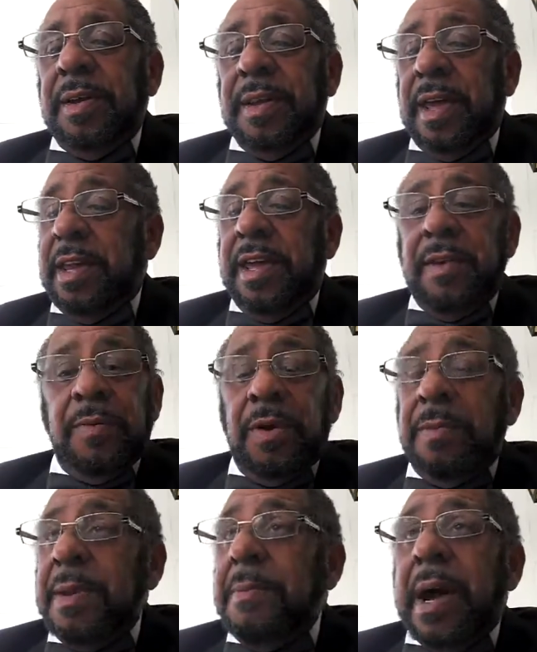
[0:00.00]
that he didn't
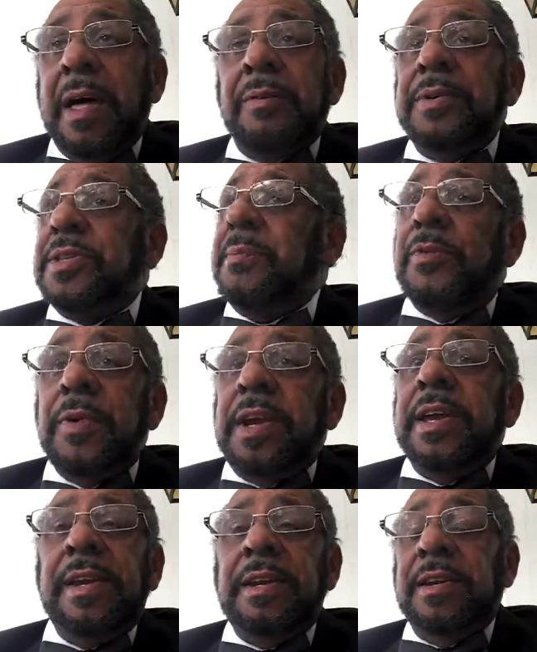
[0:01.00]
want to be bothered with them
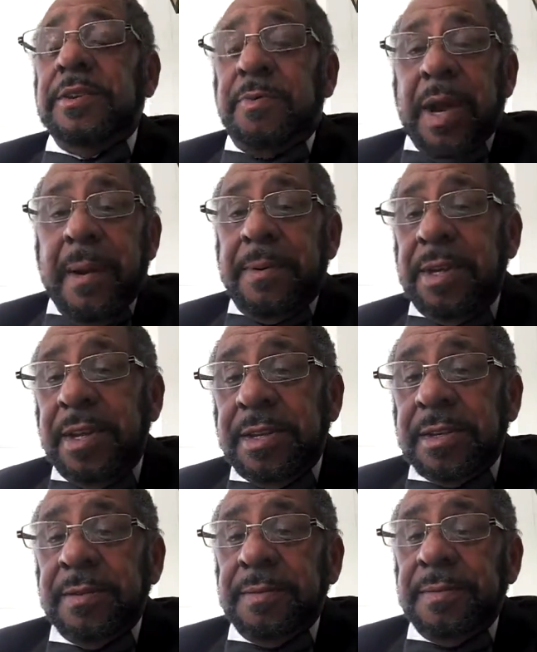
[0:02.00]
renting in his
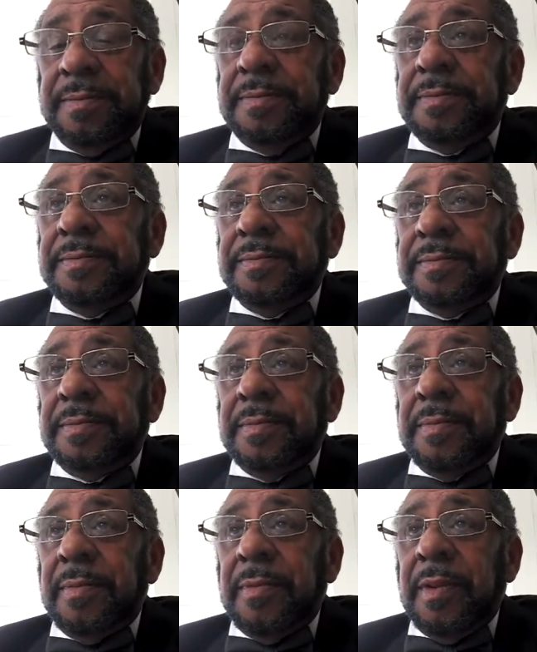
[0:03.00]
properties,
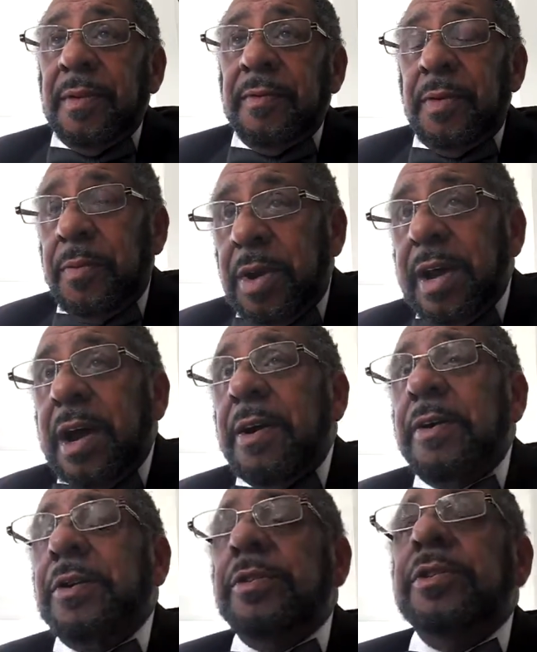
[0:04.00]
from what I
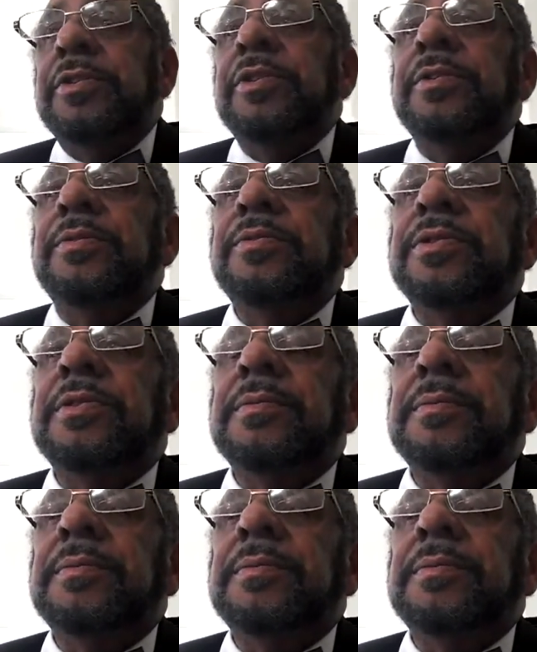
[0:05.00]
heard on the news.